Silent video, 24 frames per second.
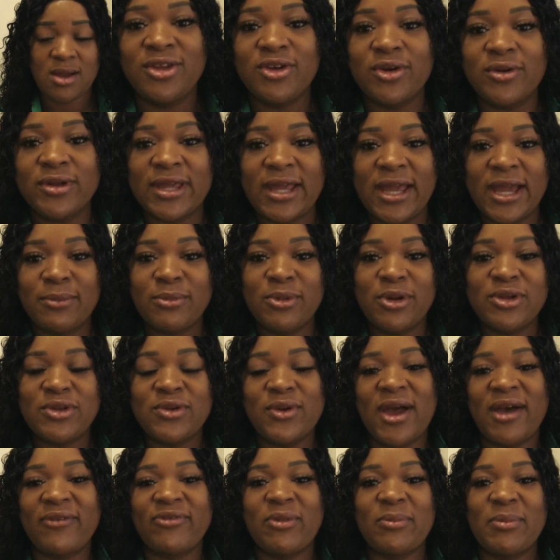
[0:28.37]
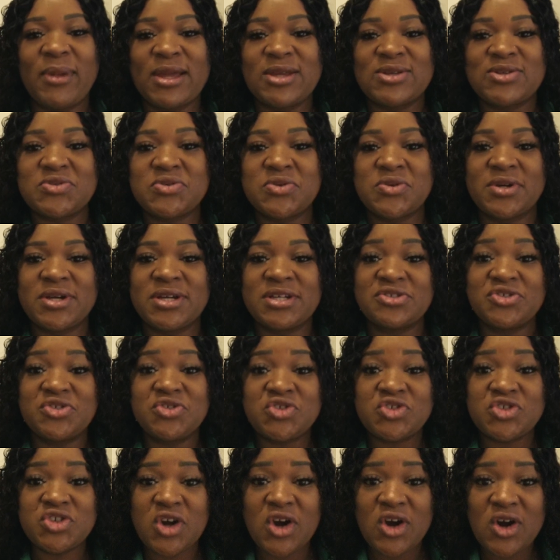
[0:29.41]
Your camera, you have to make sure it's
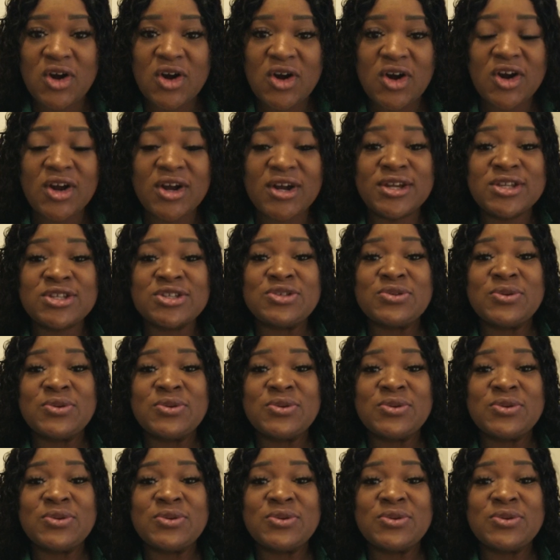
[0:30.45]
charged.